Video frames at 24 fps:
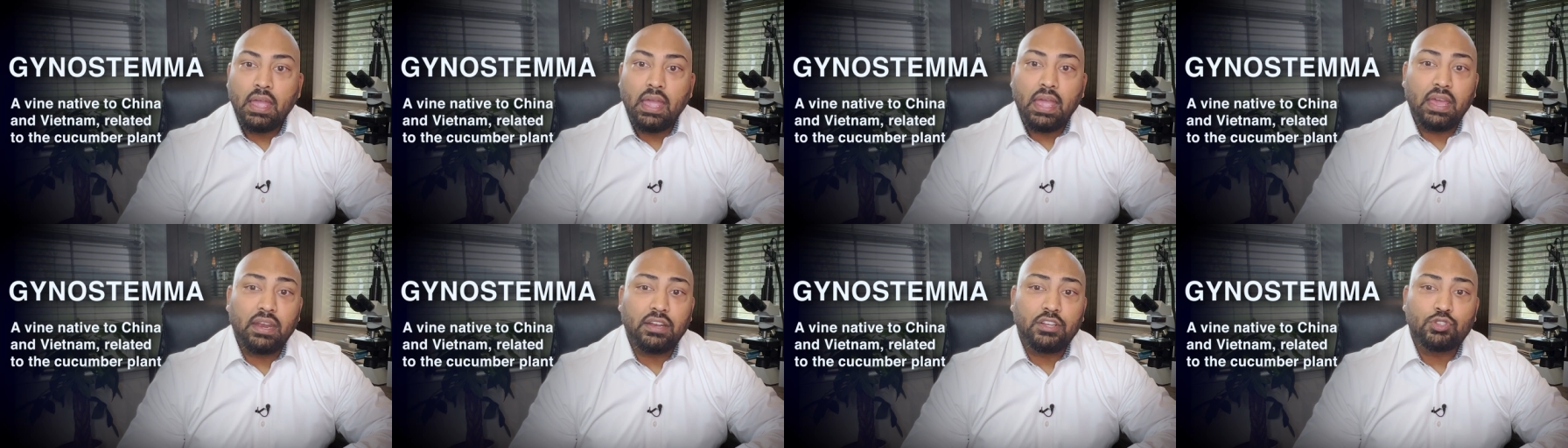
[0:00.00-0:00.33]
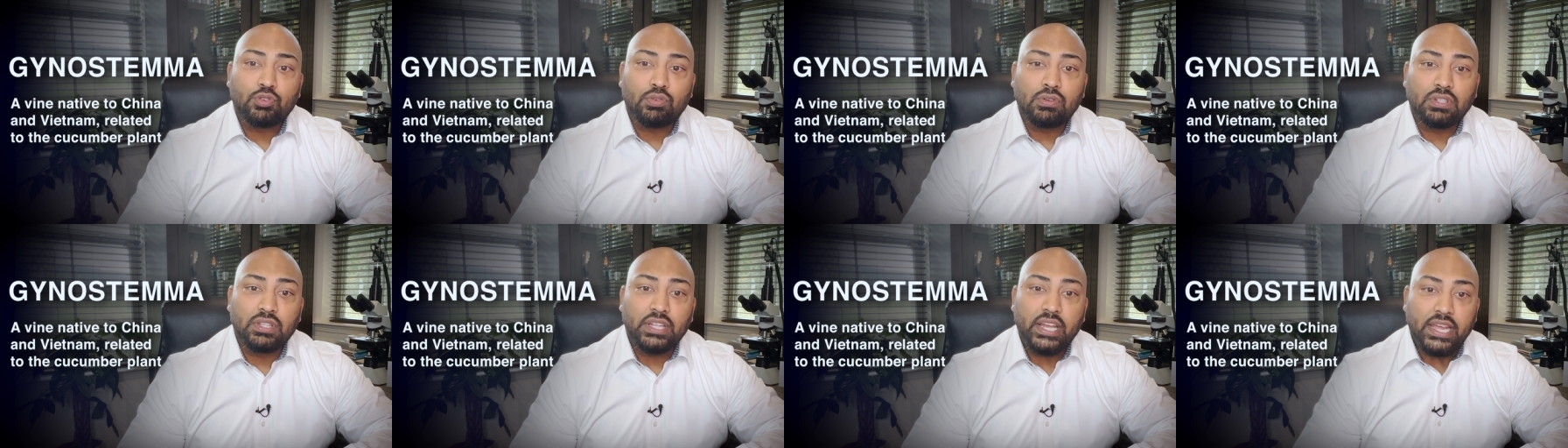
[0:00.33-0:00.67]
and is
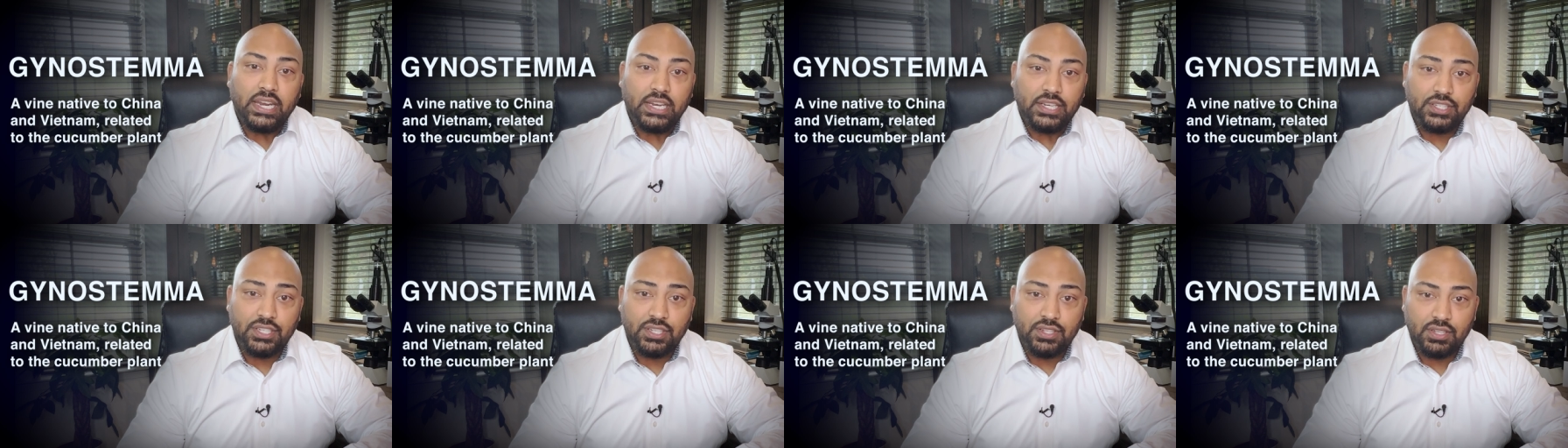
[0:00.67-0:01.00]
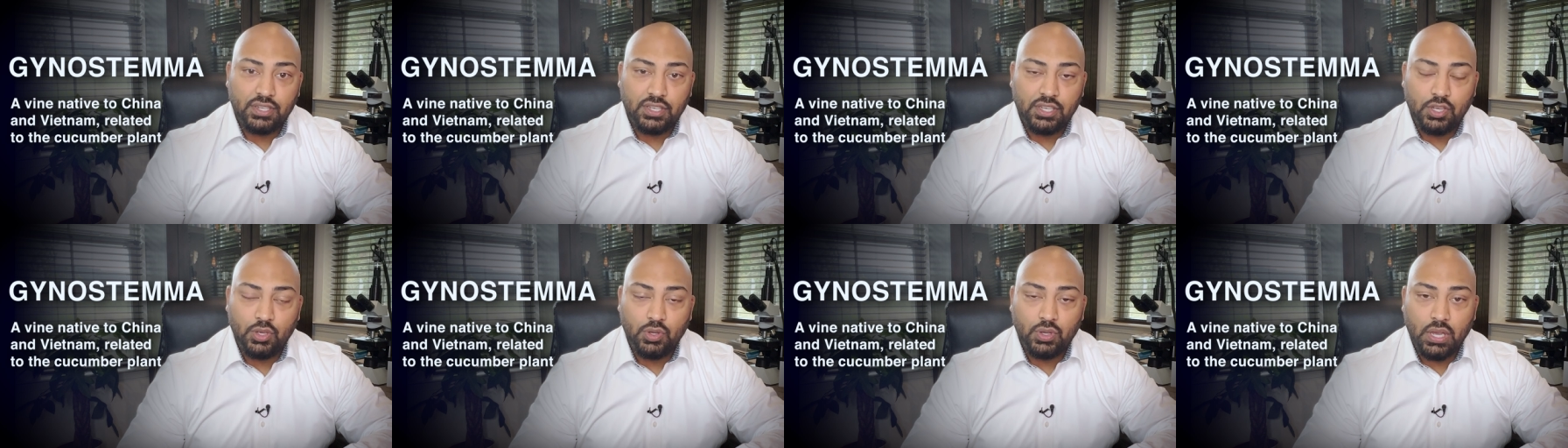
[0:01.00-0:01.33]
related to the
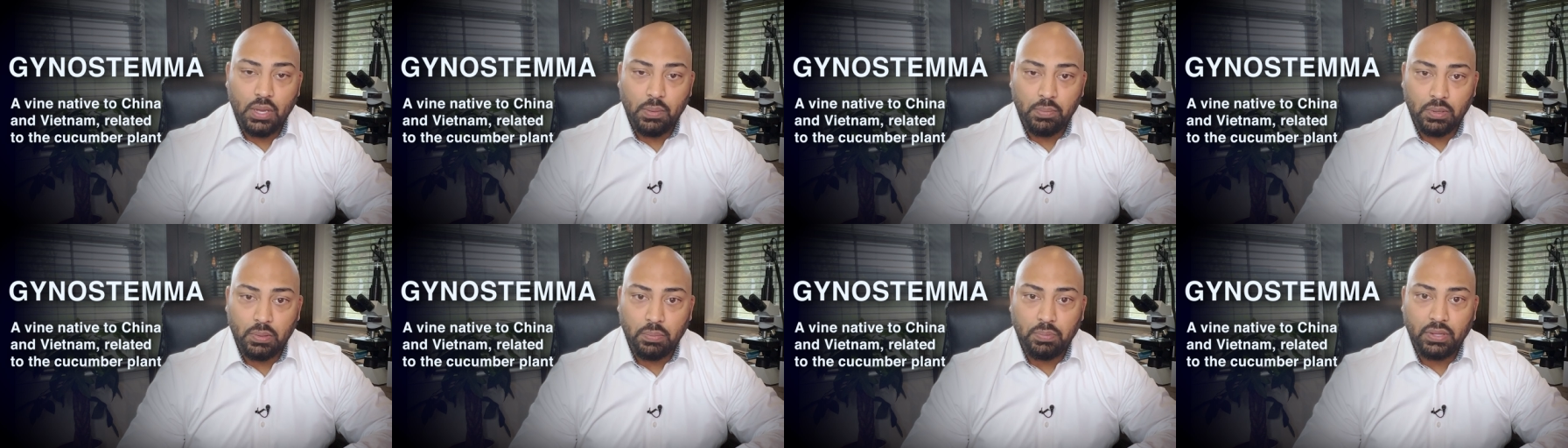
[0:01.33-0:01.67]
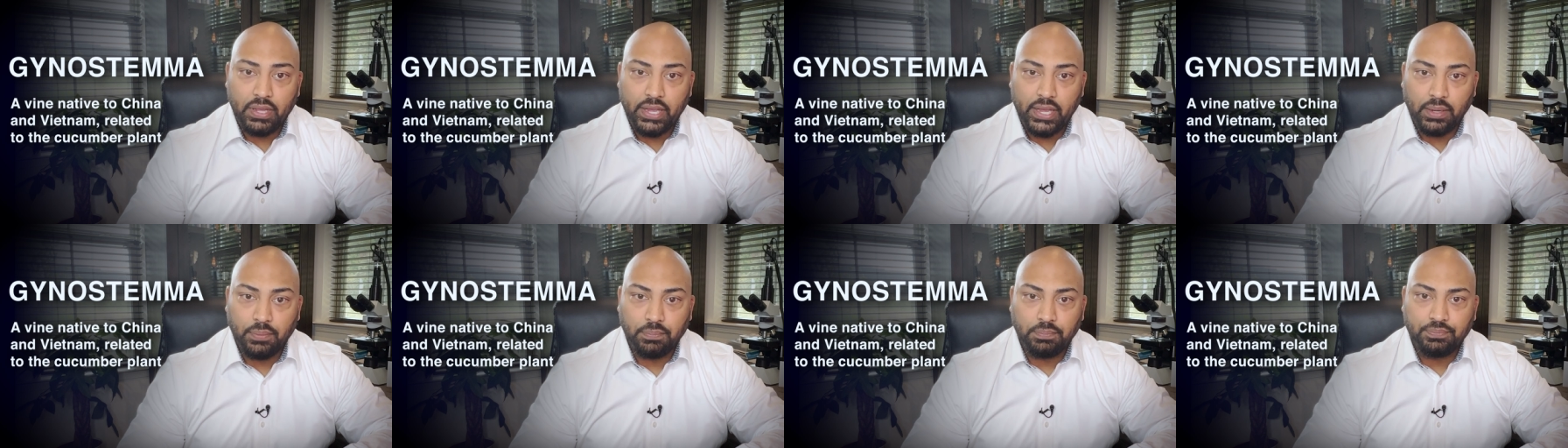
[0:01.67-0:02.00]
cucumber
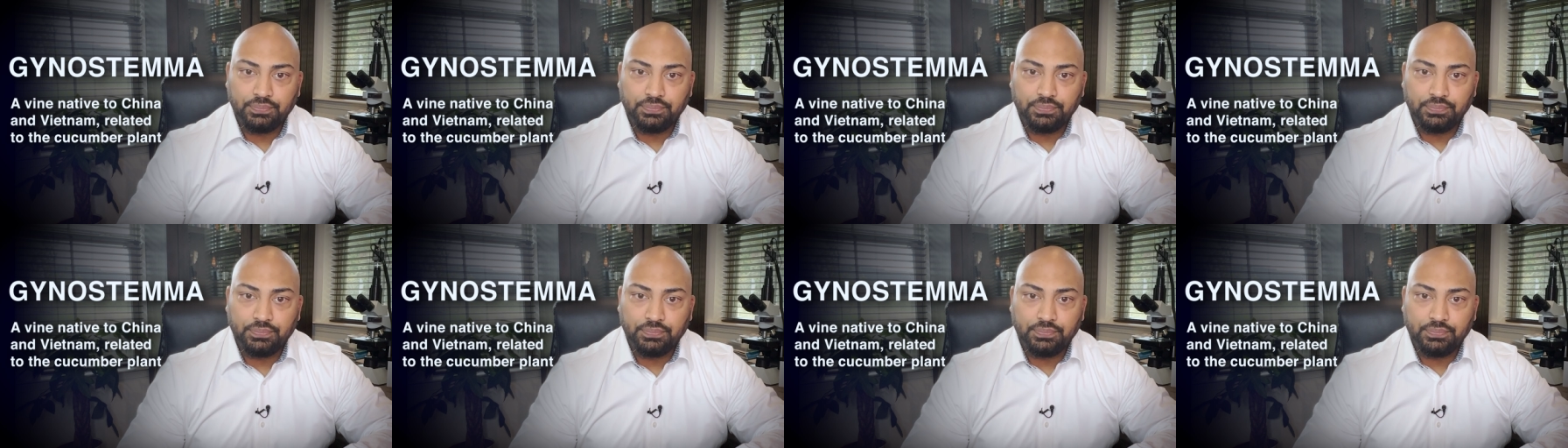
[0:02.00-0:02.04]
plant.